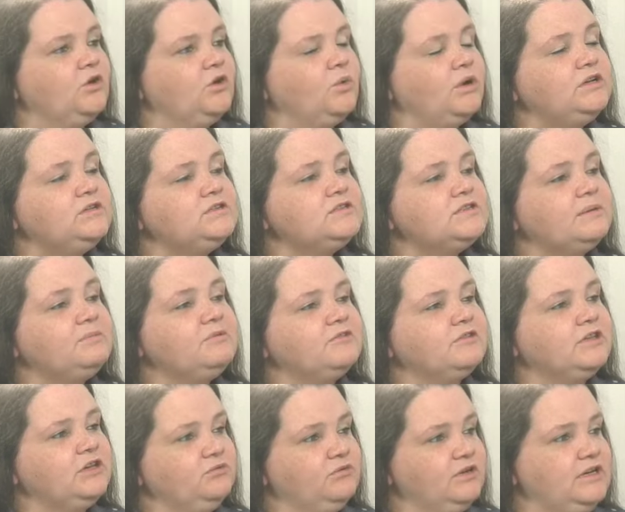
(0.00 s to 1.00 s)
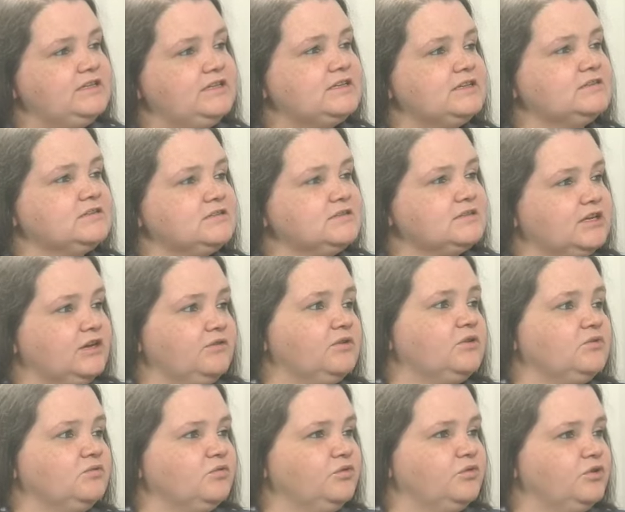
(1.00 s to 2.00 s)
What are some of the reasons
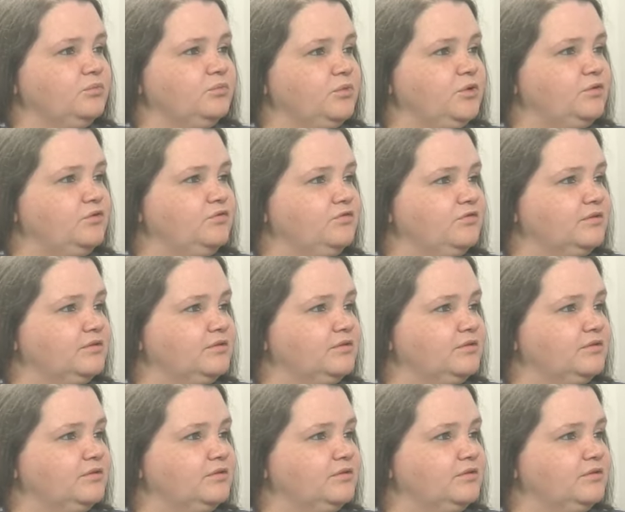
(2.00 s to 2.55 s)
given for the move?